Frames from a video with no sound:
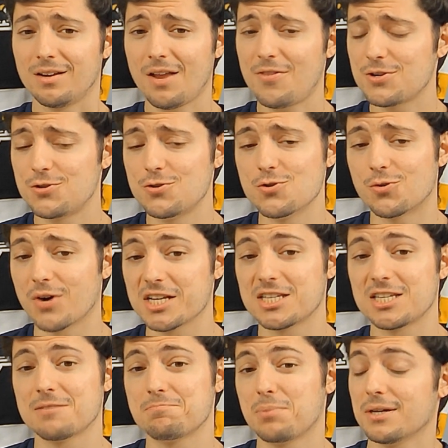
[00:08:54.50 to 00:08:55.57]
Nothing too
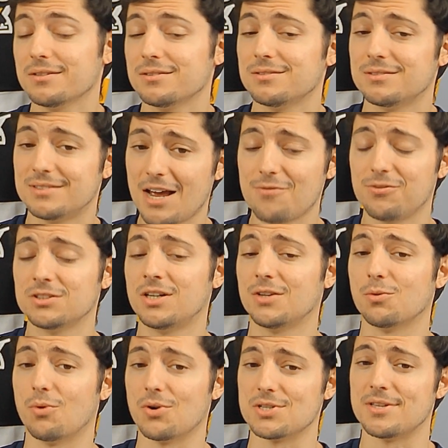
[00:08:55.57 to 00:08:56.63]
crazy, but definitely
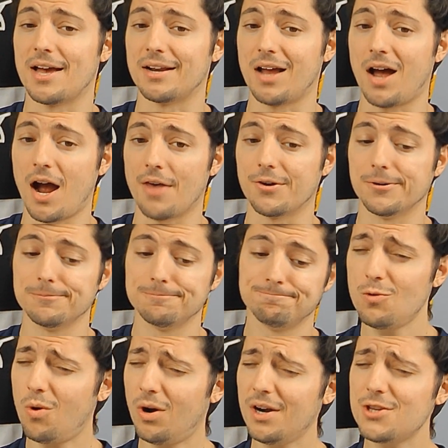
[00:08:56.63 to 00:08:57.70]
not the worst ad either. If
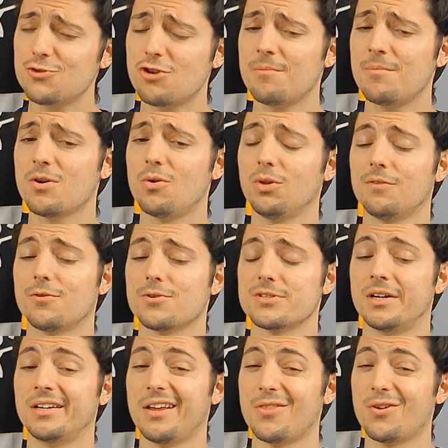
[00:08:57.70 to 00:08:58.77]
you want to stream a goalie for
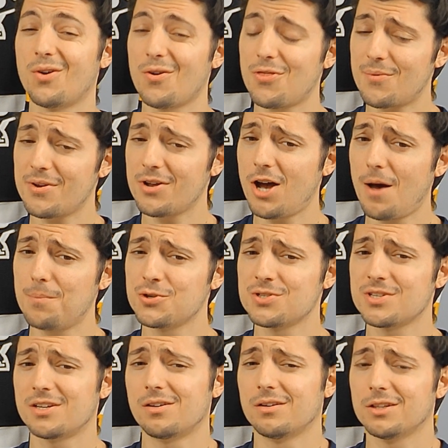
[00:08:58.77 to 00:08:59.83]
Sunday, there are 3
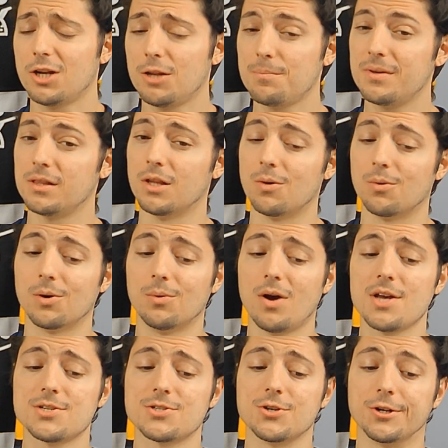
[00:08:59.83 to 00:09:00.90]
options that are a little bit lower
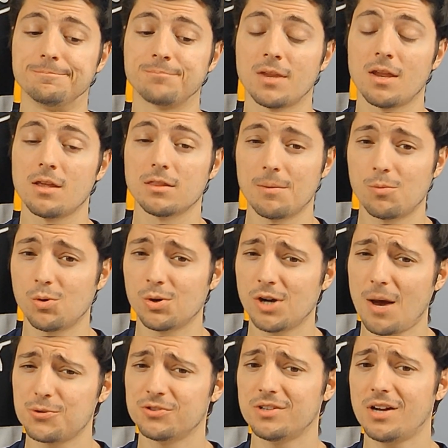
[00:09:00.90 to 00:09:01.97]
rostered. Number 1
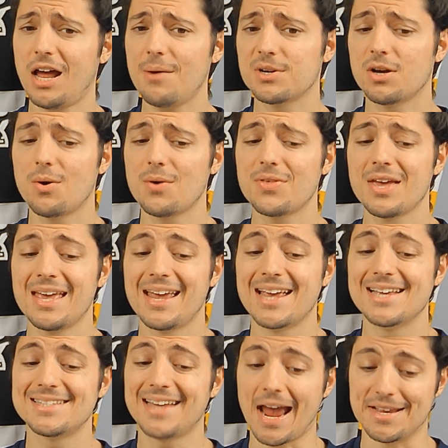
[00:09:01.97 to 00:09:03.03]
option that I would go with
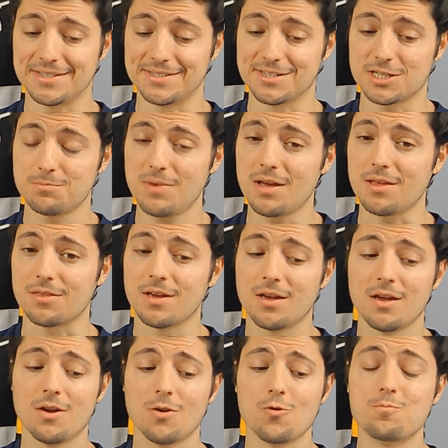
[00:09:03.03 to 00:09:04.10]
is Casey DeSmith,
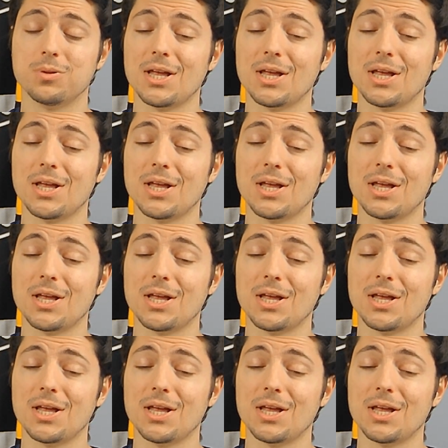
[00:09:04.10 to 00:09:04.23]
who